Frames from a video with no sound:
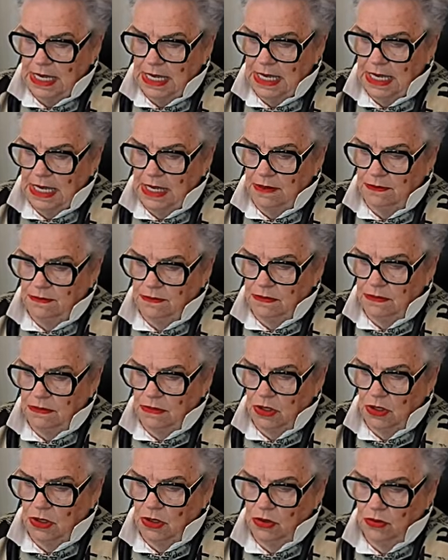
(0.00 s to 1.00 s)

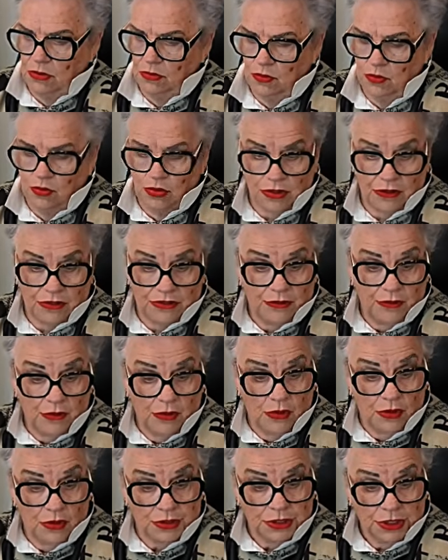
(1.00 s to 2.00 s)
Who would have
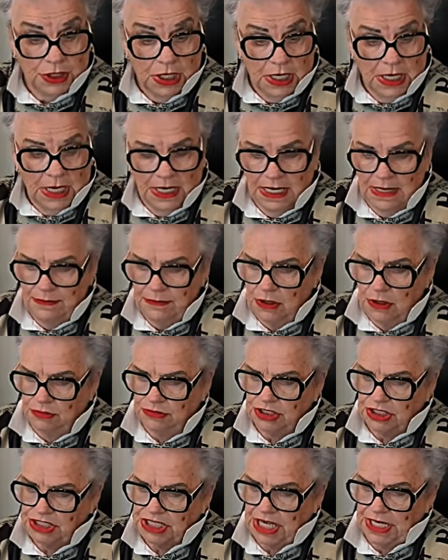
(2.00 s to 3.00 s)
thought? I'm
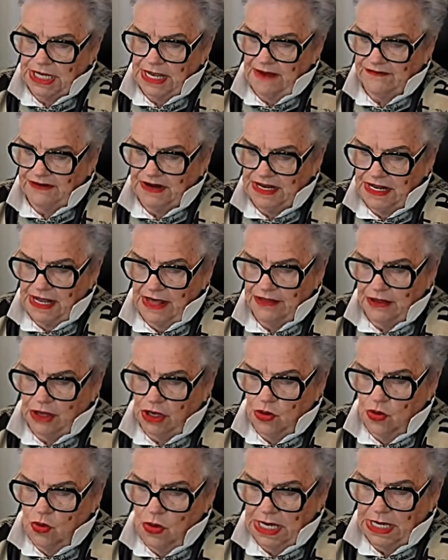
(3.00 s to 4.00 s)
just going to have another
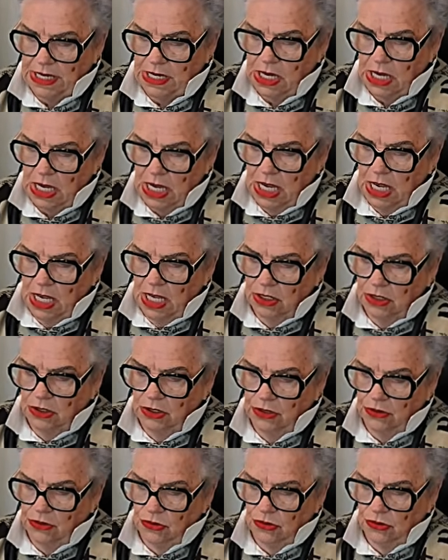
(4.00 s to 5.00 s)
quick
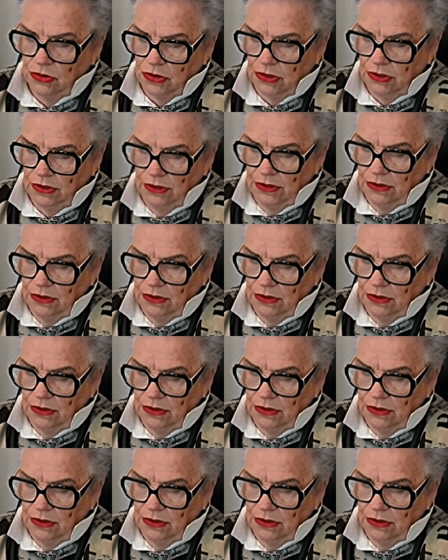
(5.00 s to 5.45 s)
little